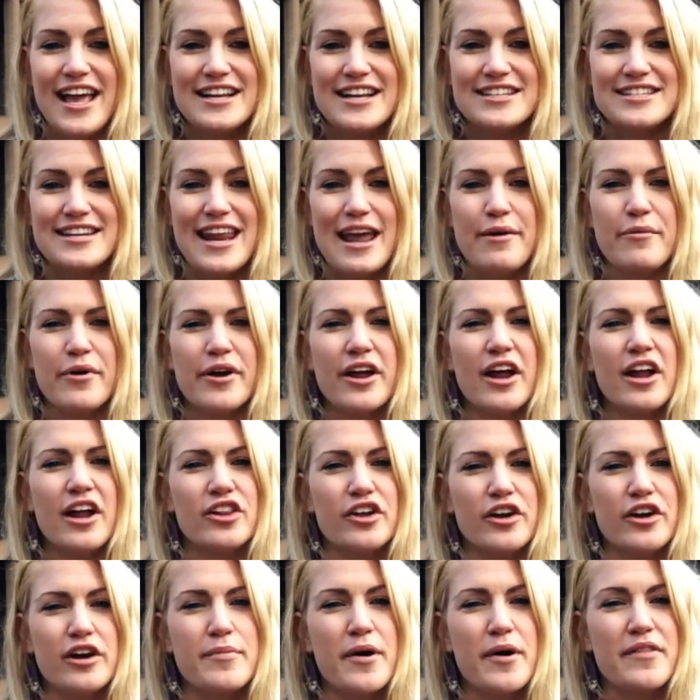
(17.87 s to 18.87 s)
Today we're going to
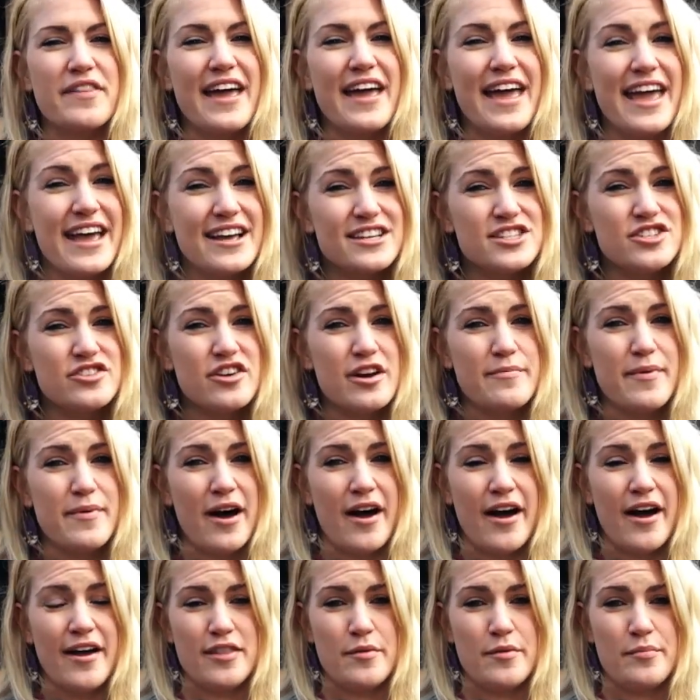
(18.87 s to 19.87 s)
learn about the history
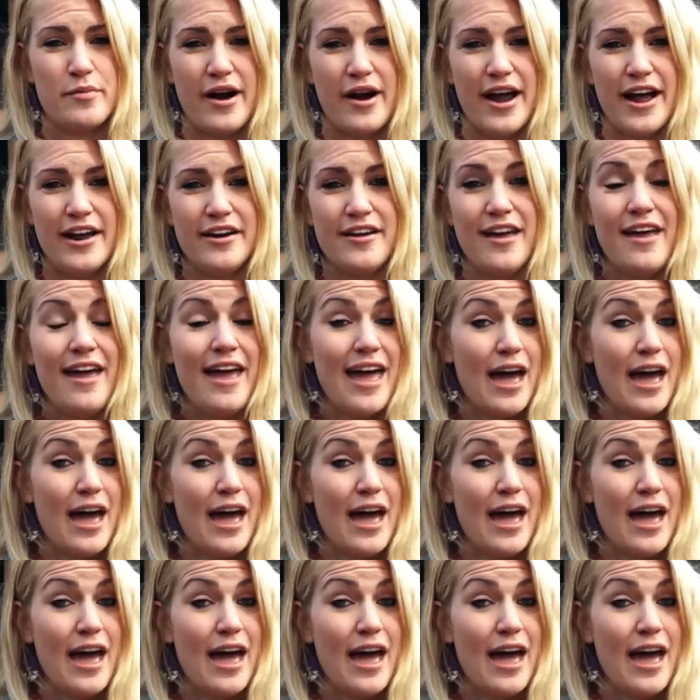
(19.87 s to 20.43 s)
behind the brand